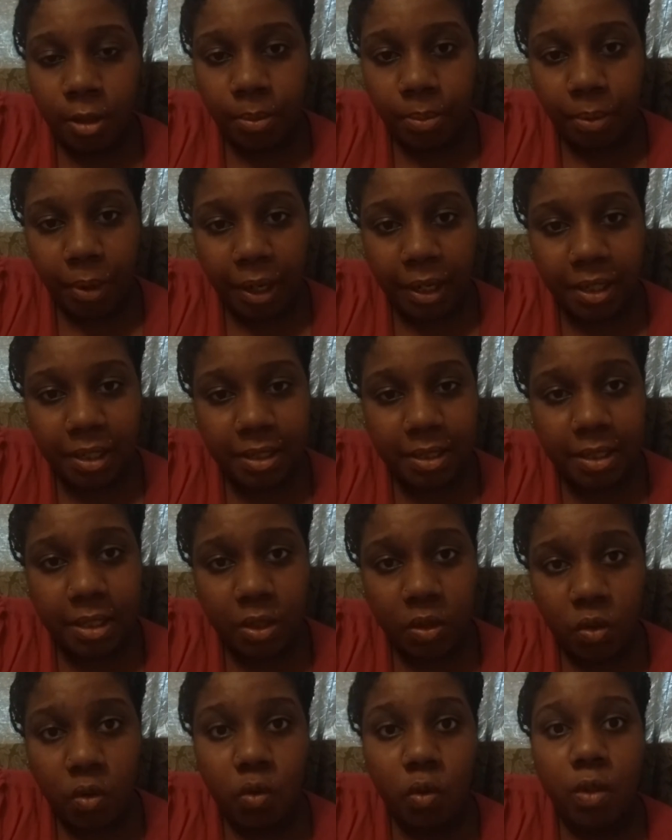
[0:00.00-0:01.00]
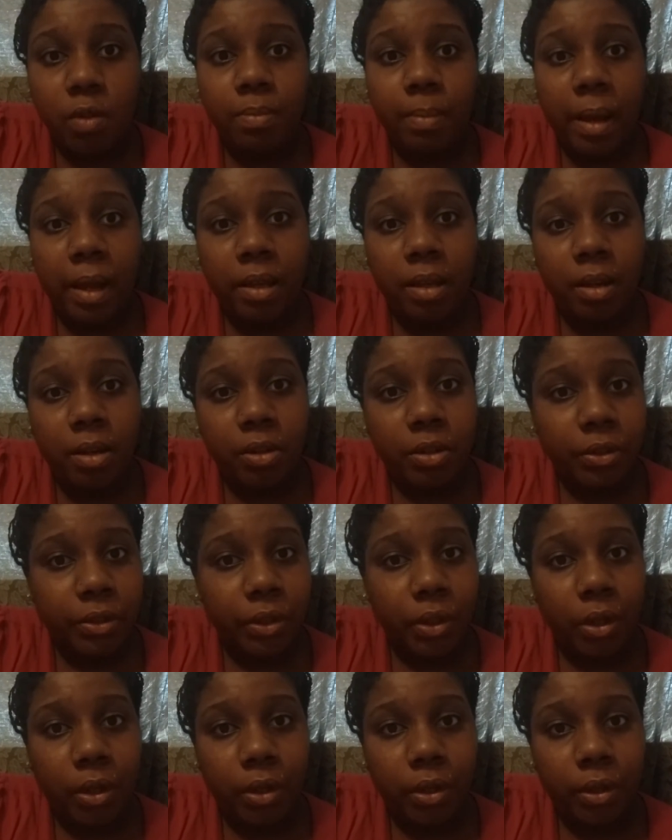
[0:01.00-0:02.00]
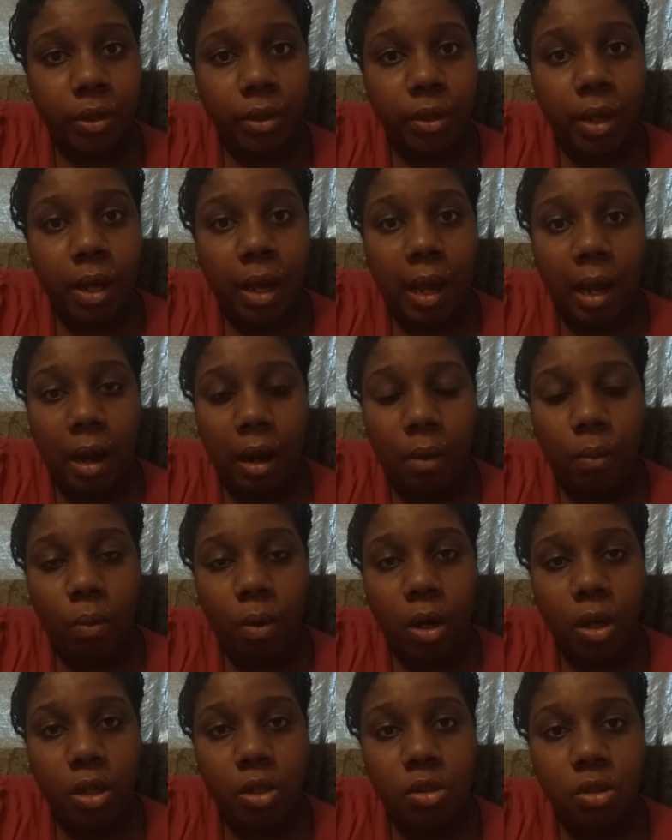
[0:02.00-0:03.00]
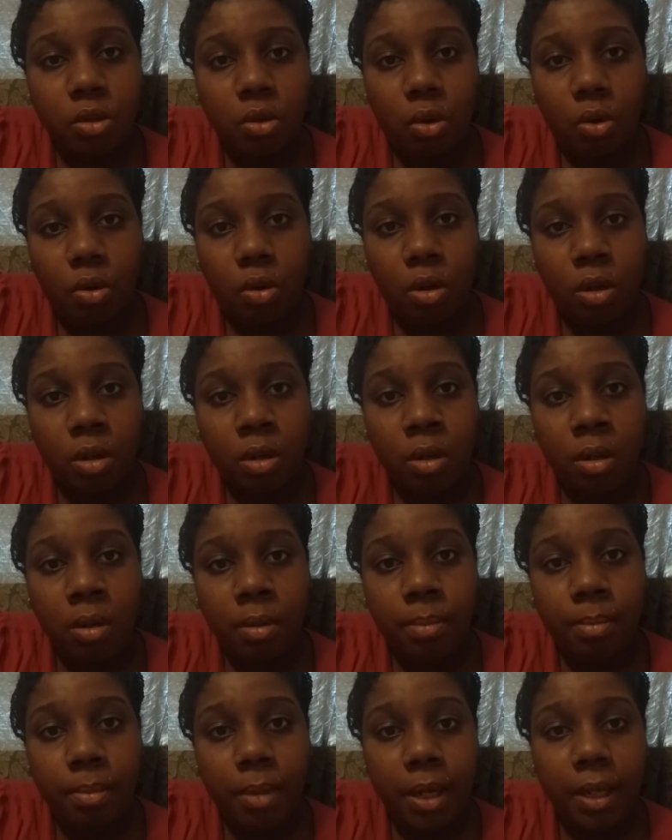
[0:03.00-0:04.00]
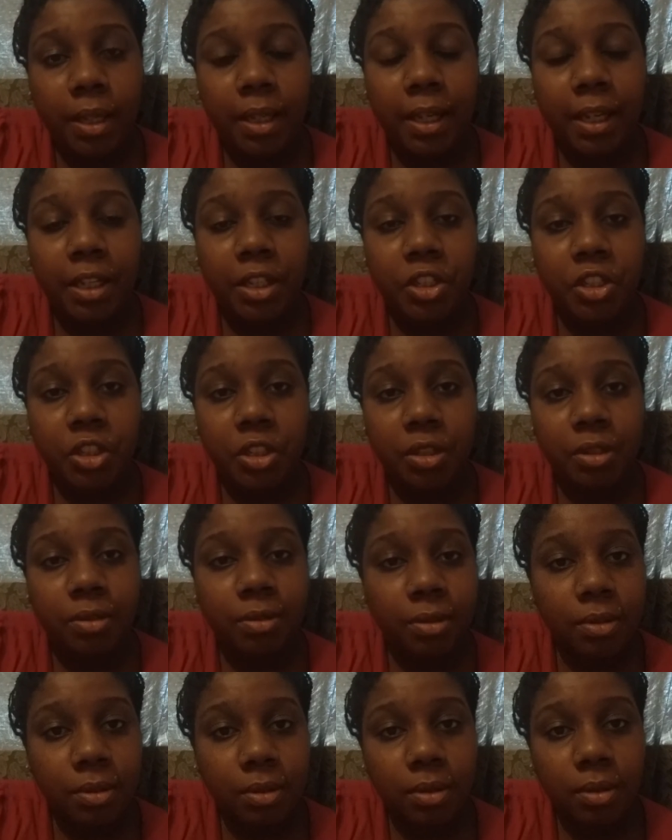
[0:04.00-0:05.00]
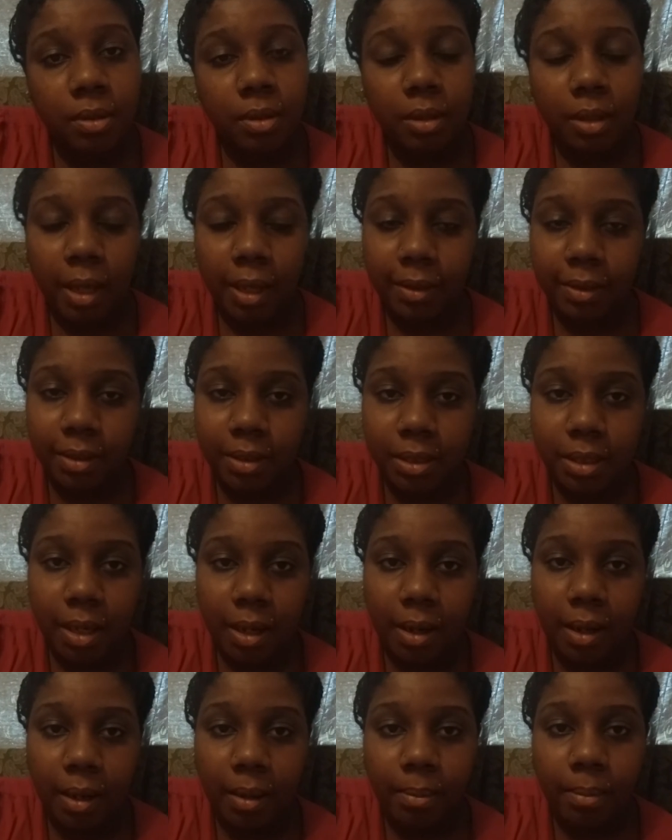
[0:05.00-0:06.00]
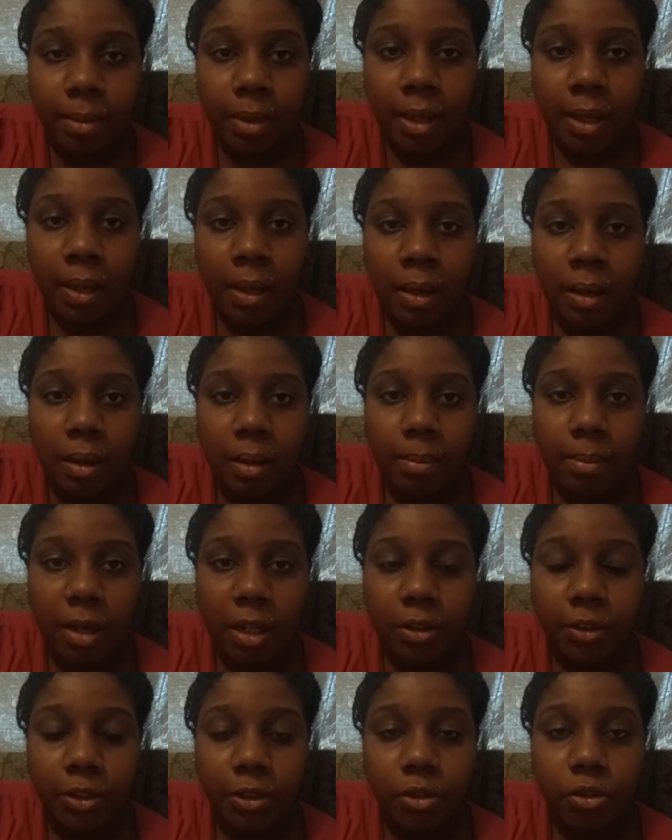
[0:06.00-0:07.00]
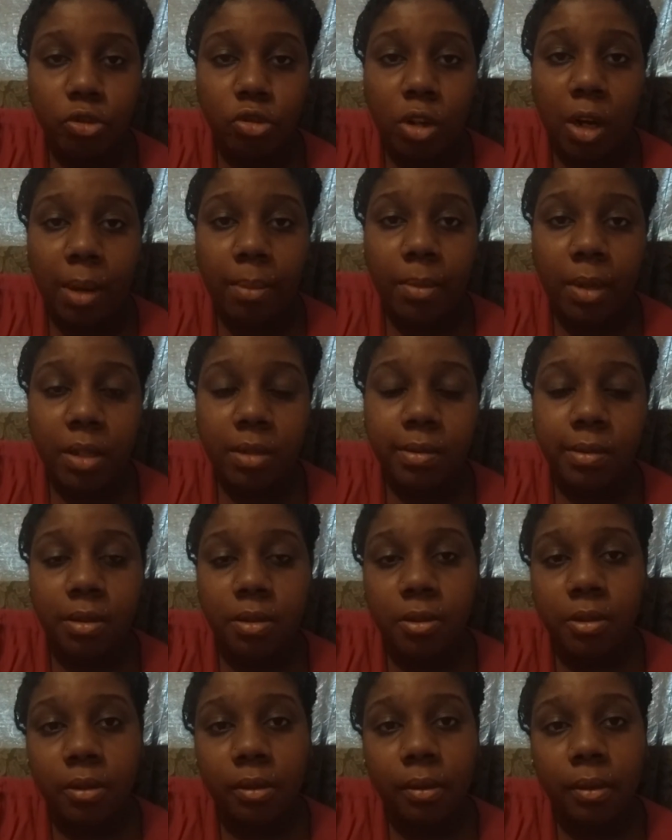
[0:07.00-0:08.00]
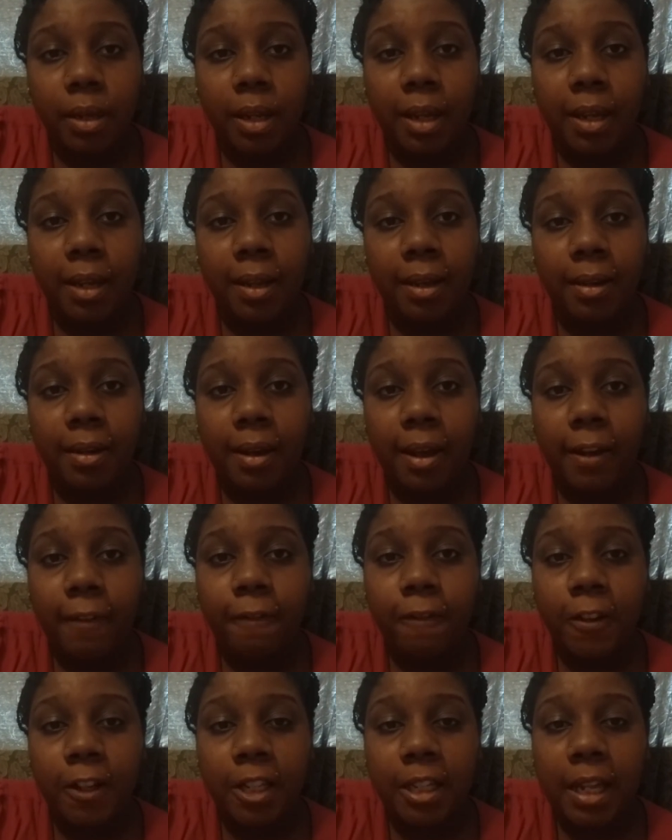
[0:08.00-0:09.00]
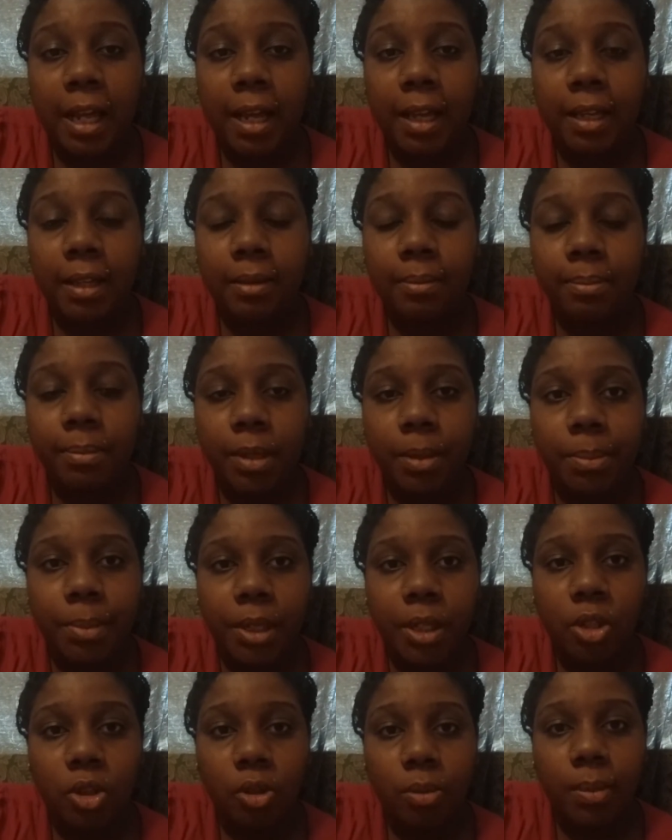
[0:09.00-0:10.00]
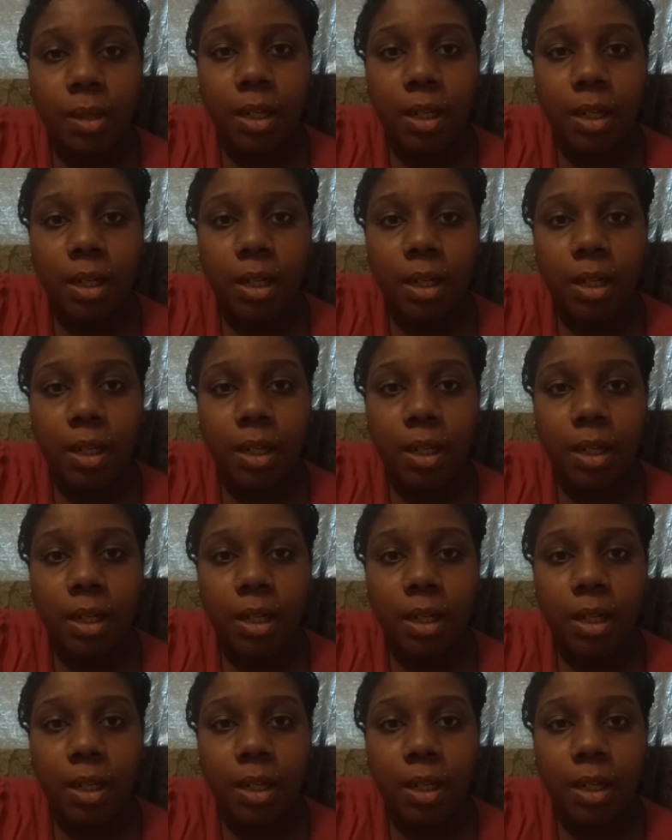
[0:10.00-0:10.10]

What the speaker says: pregnancies with my younger daughter, I was on medication at the time, my third trimester, and I feel like me being on